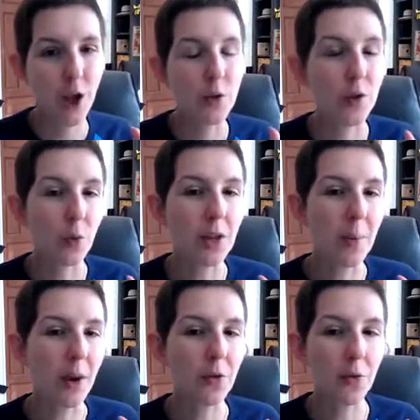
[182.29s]
So it's really
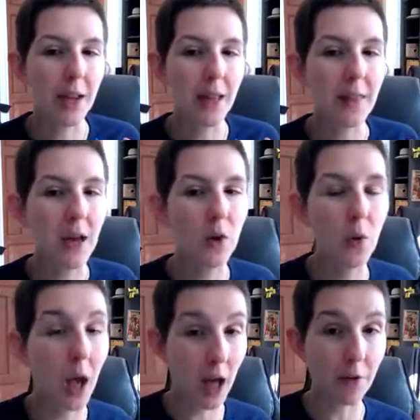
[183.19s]
about creating that
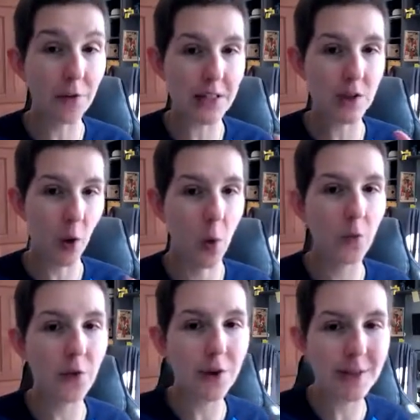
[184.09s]
new confidence
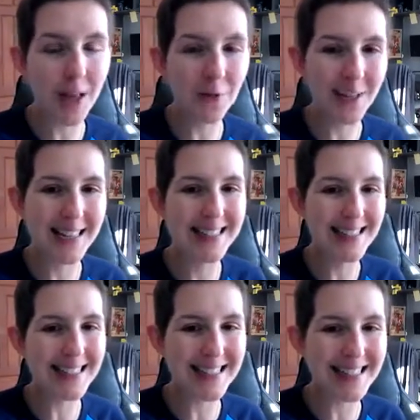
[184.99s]
home for yourself and
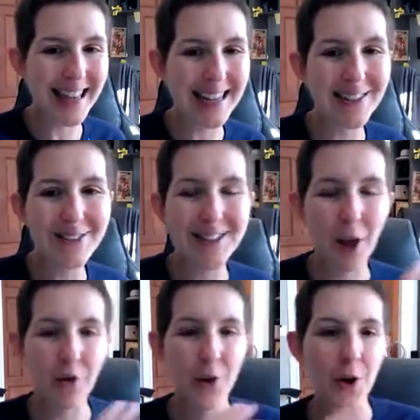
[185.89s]
conditioning that in
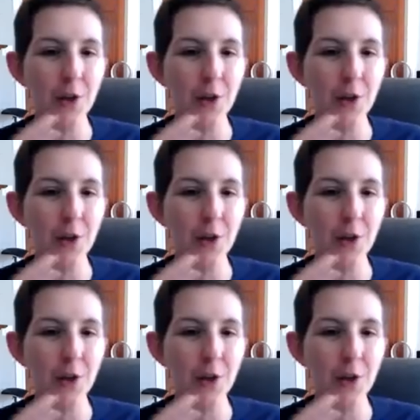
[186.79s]
yourself